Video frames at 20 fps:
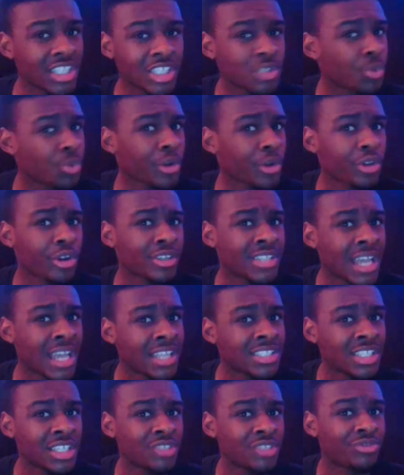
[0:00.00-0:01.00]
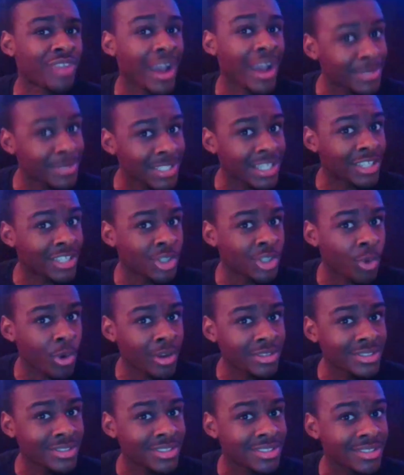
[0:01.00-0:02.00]
This is where your attention is gravitated
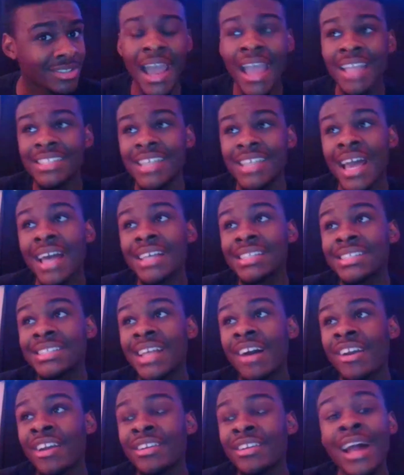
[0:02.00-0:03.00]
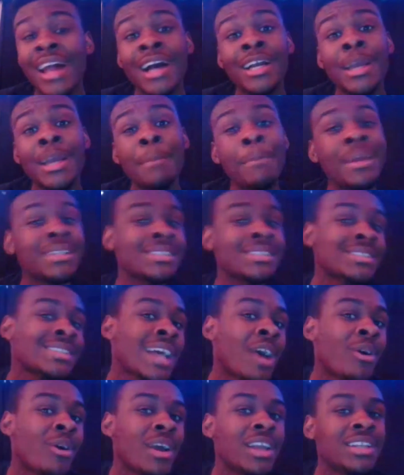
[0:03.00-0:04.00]
towards? Nia Jax is out here knocking bitches
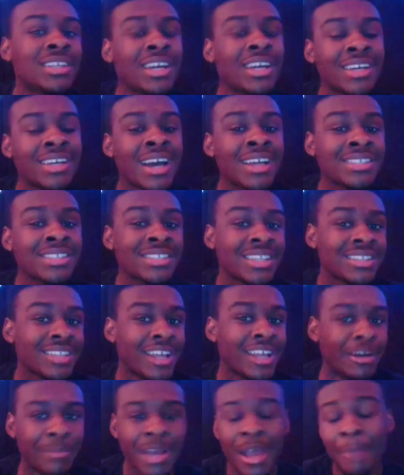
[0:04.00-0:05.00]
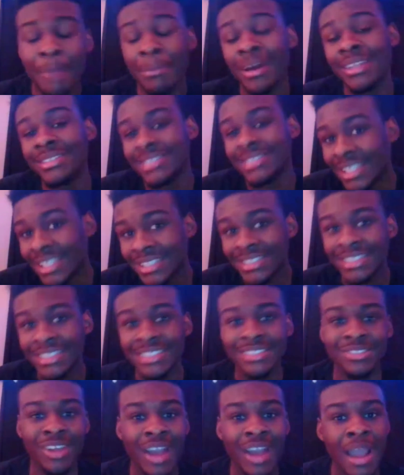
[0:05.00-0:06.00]
out and concussing them. But this
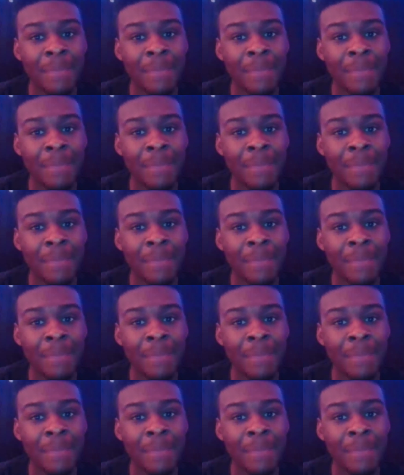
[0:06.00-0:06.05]
is